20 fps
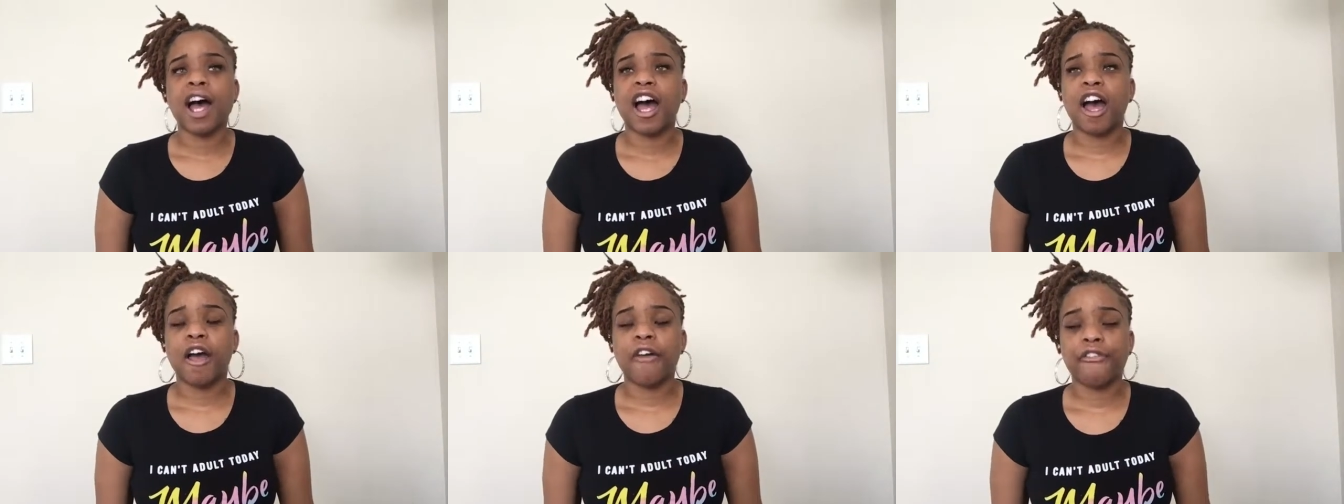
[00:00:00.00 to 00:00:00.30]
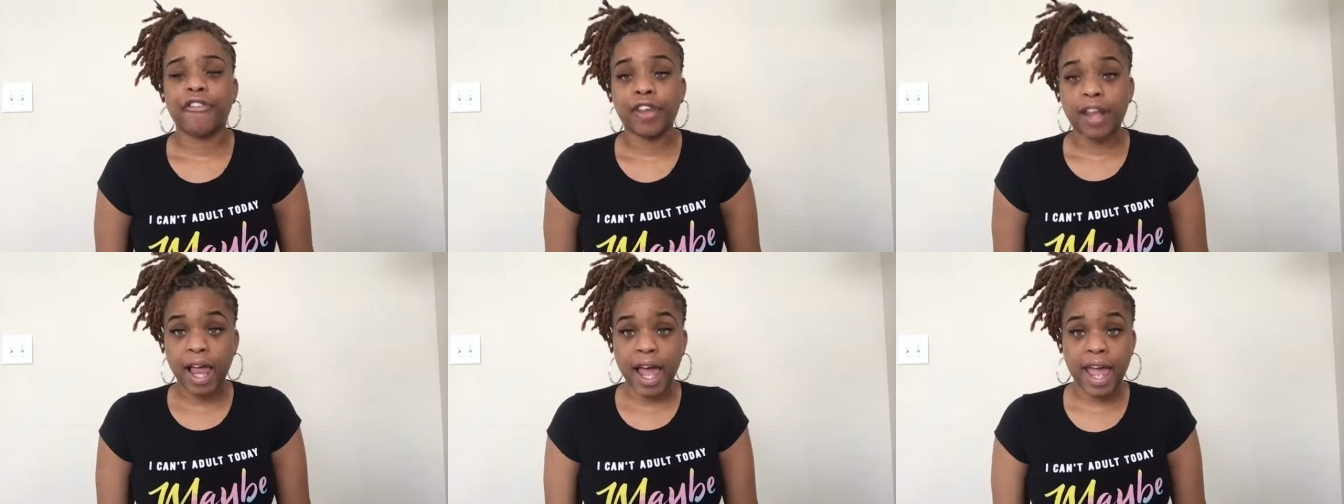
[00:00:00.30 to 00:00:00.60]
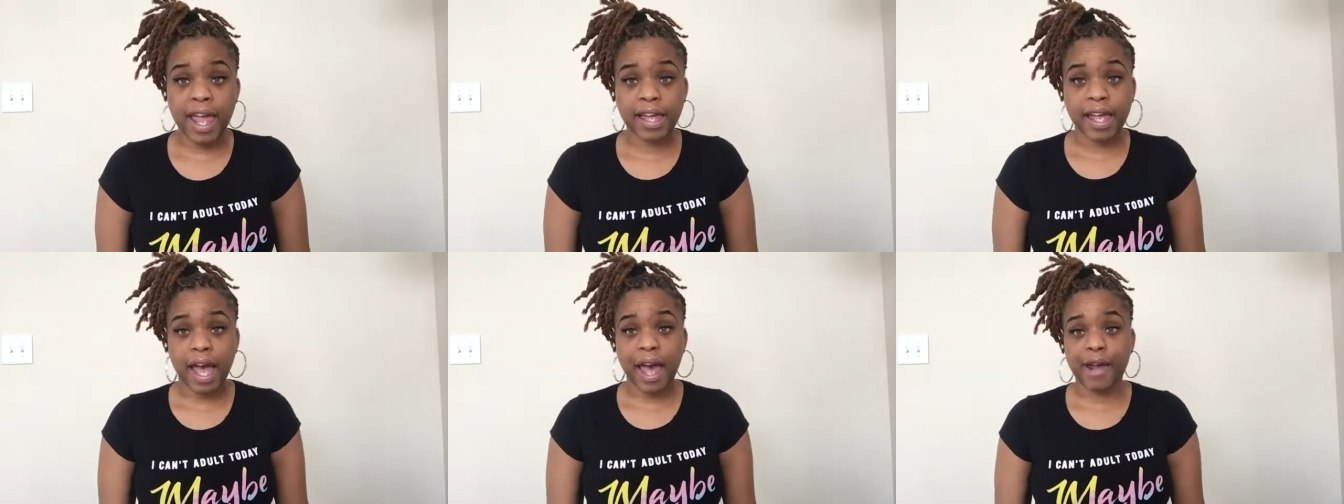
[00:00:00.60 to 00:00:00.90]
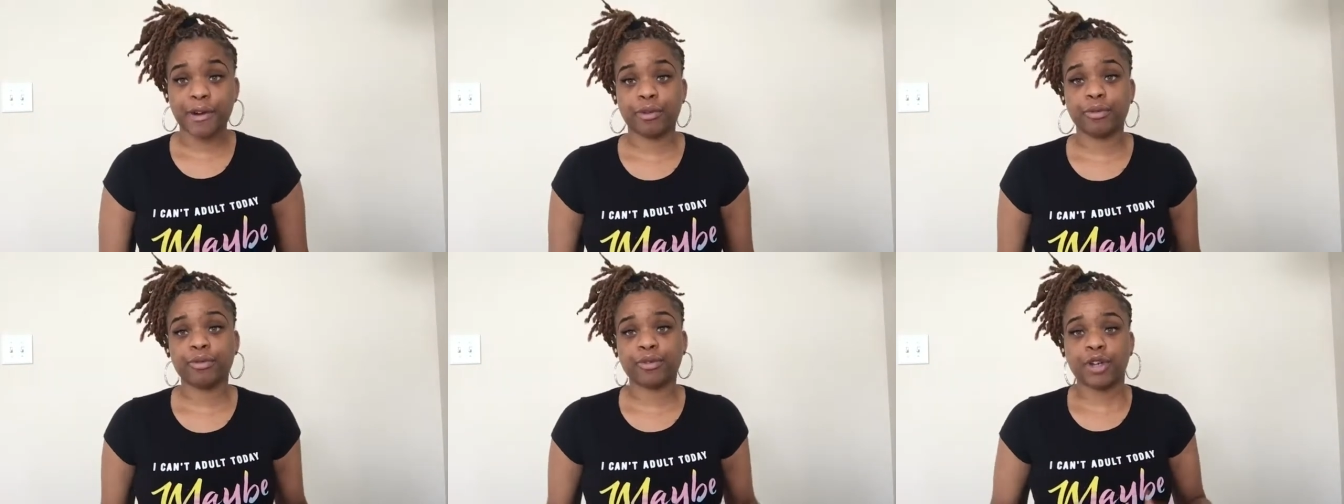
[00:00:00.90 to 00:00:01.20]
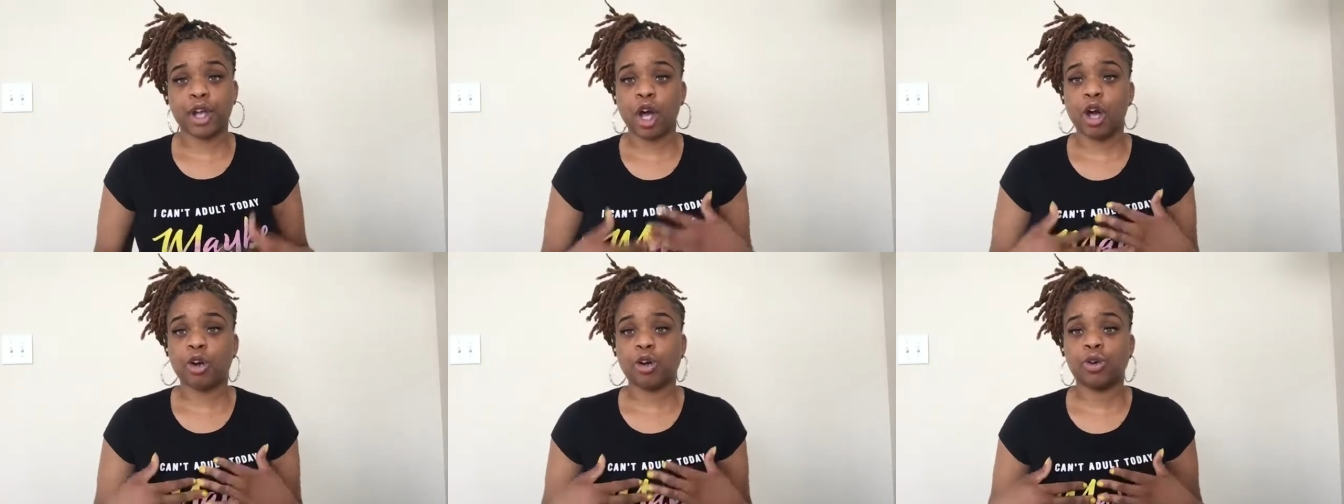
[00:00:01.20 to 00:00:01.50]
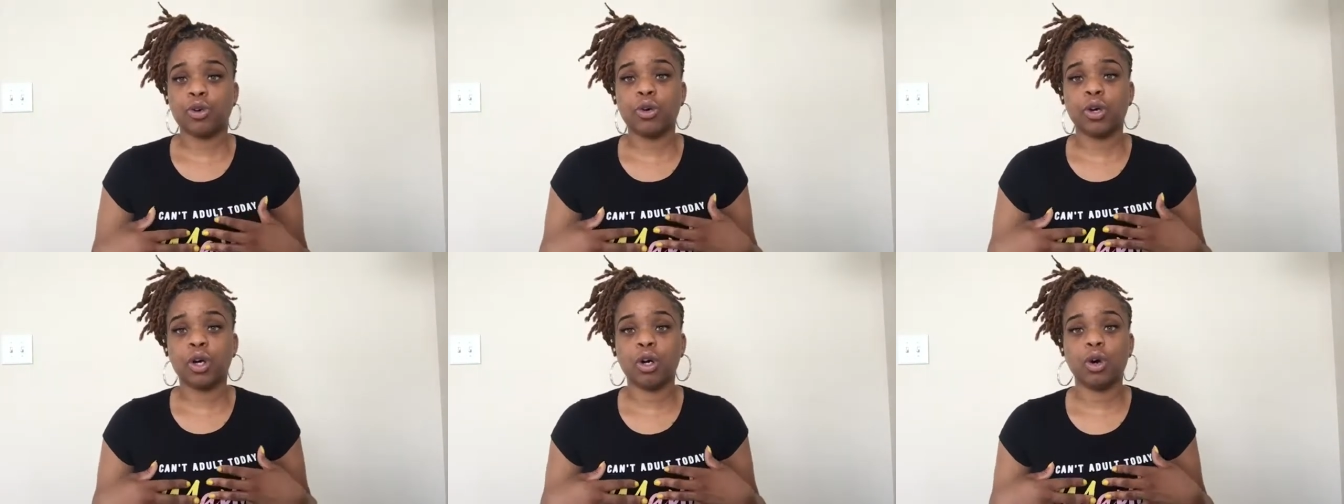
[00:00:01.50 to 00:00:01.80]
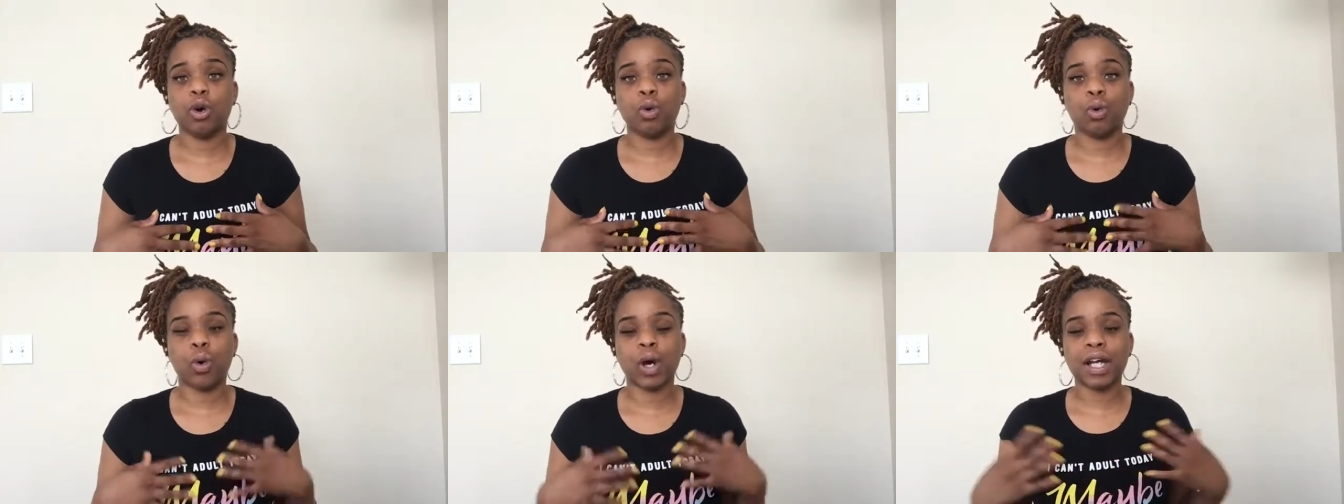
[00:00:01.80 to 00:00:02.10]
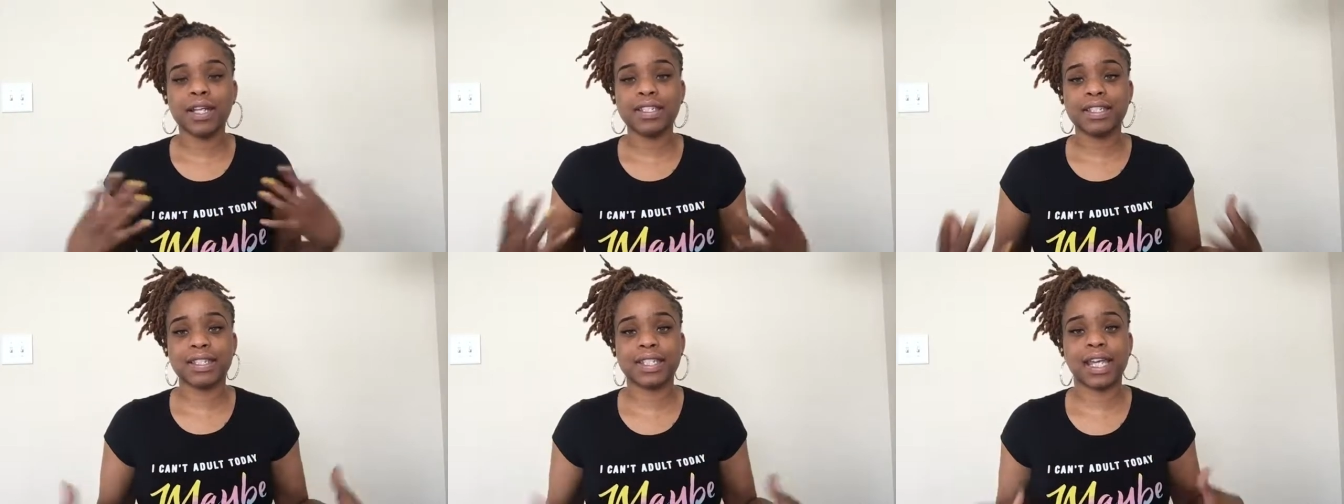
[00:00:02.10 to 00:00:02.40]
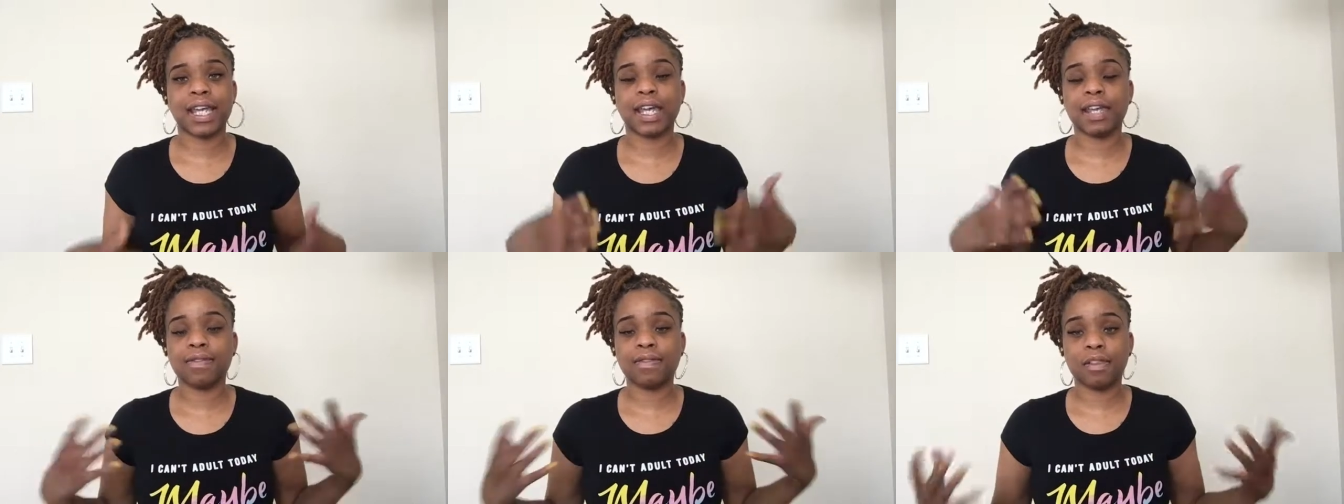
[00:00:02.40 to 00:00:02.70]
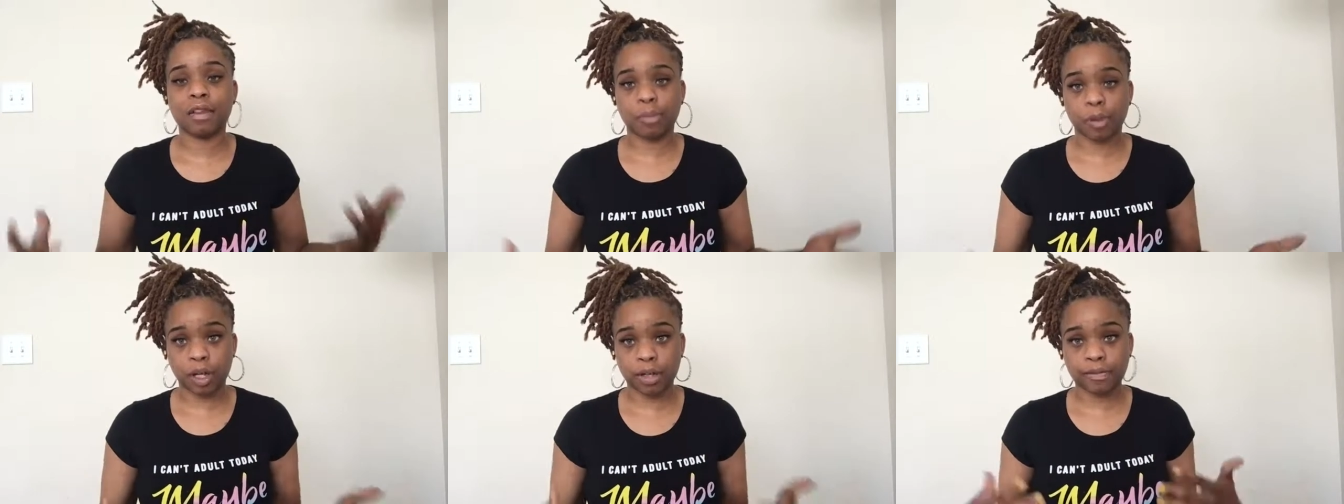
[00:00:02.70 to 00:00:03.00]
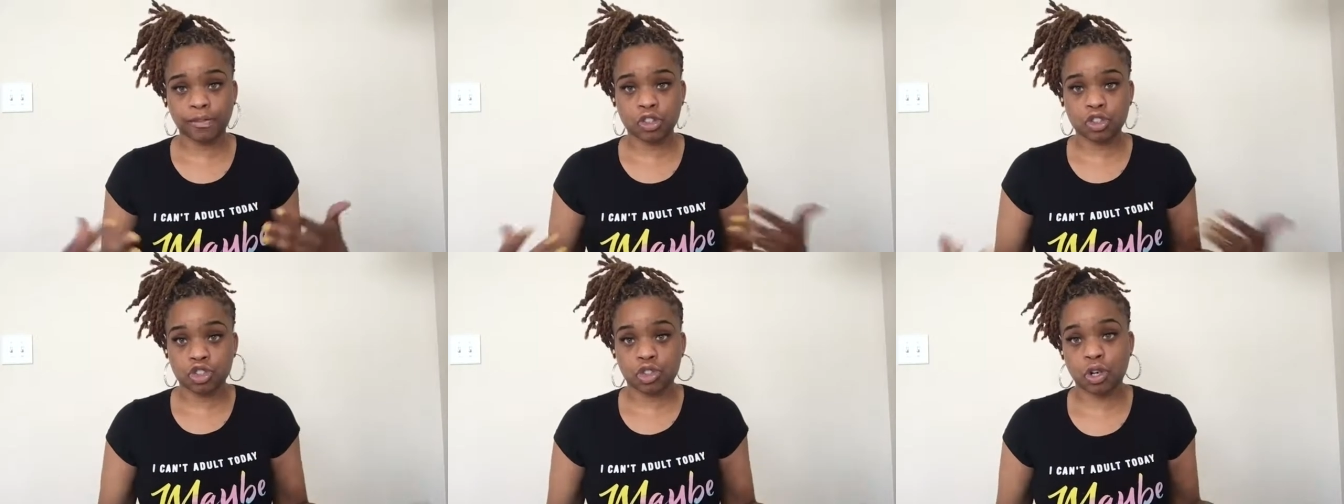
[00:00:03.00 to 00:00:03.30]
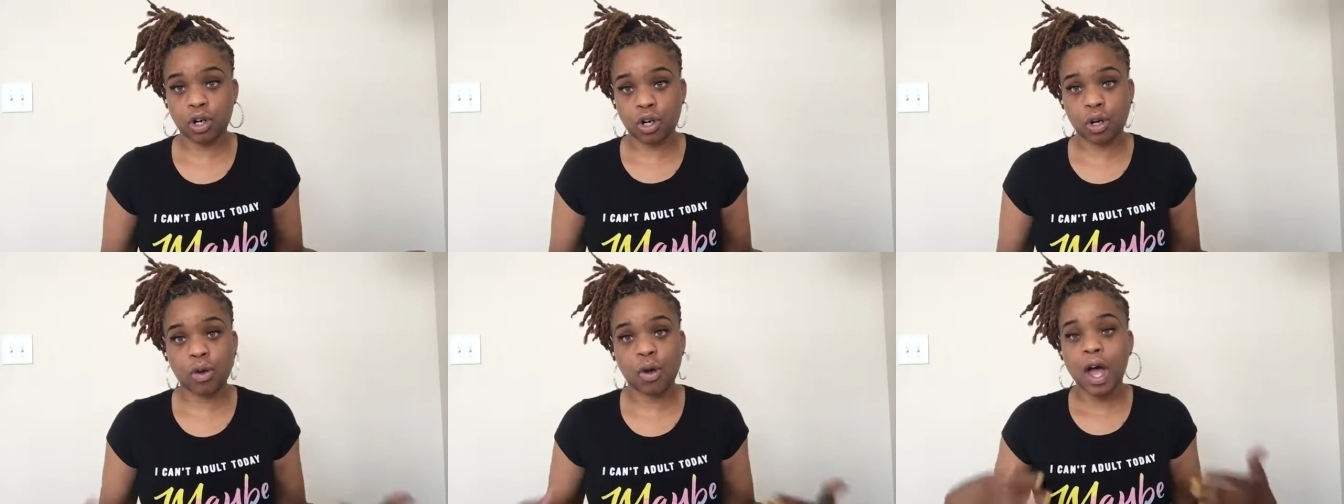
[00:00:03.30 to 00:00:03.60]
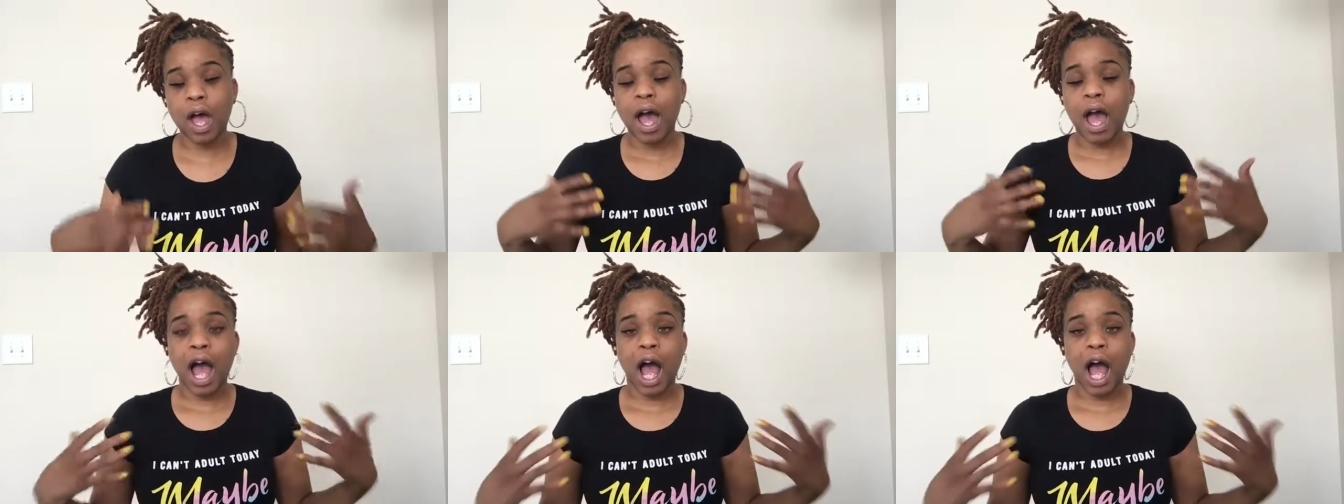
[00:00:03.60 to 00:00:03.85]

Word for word: I feel like I don't know what's in the birth control.